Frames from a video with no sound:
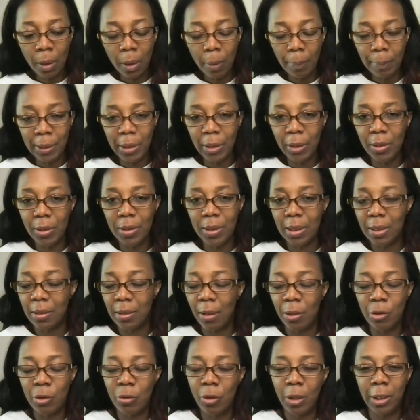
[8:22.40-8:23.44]
because it's
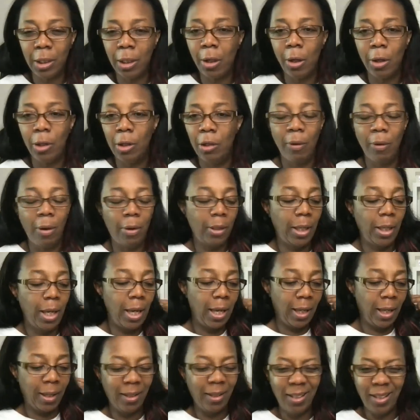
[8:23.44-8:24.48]
like trying to cut your own
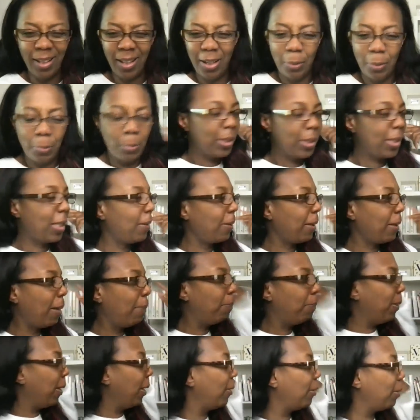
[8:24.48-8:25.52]
hair. You always get
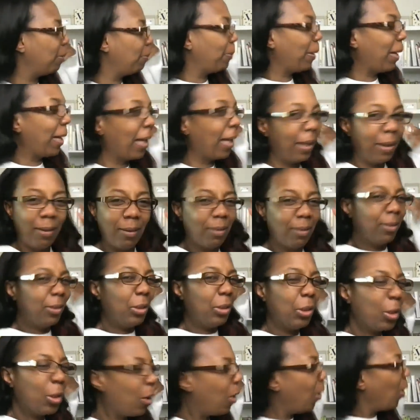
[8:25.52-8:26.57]
that bit at the back,
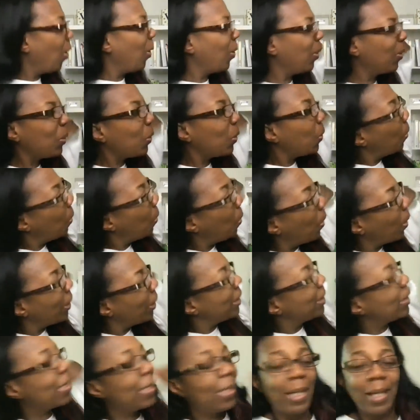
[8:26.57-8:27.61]
you can't
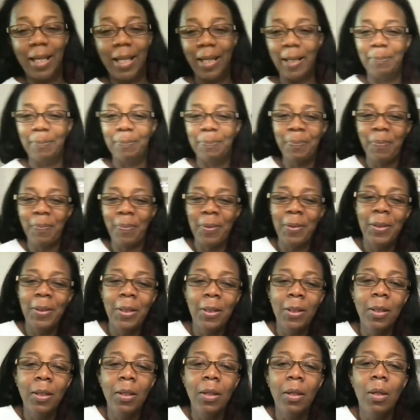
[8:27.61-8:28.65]
quite see it.
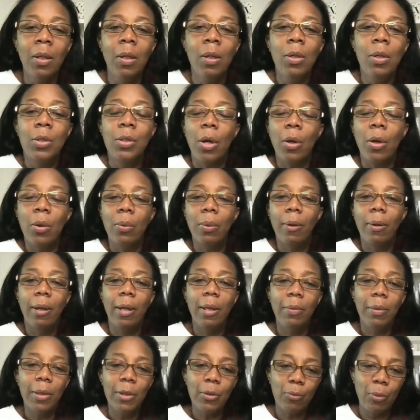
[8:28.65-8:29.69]
So,
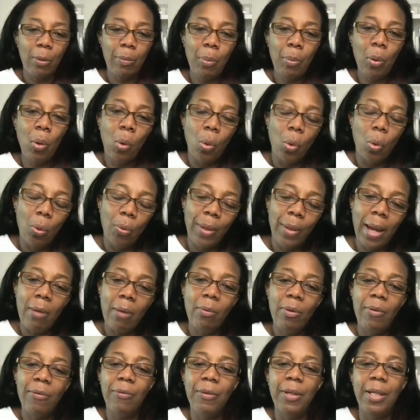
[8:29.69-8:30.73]
in this report, they
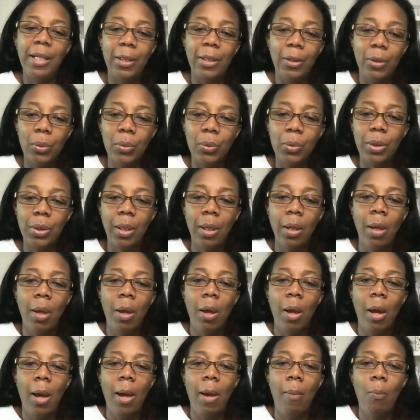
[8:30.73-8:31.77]
revealed
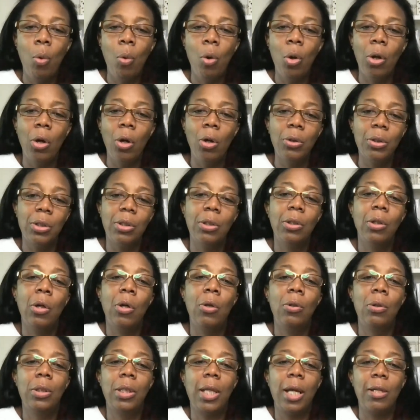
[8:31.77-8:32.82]
um, what Constant
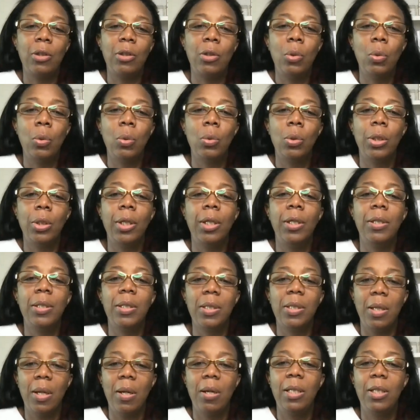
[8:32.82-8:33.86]
Contact called a
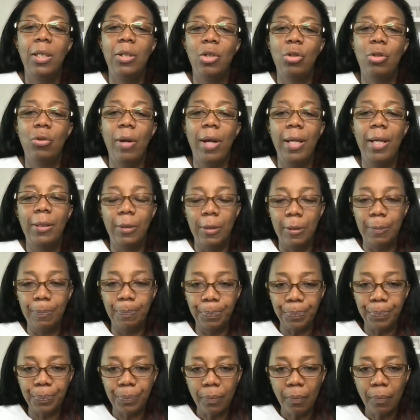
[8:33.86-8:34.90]
concerning trend
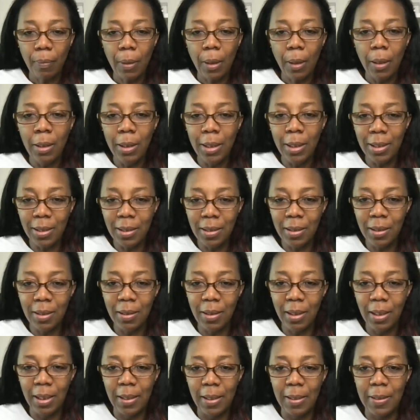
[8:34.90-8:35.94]
listen to
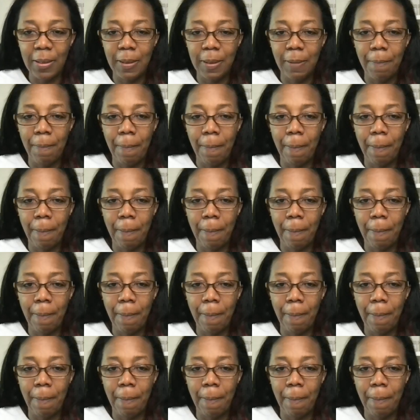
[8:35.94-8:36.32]
this.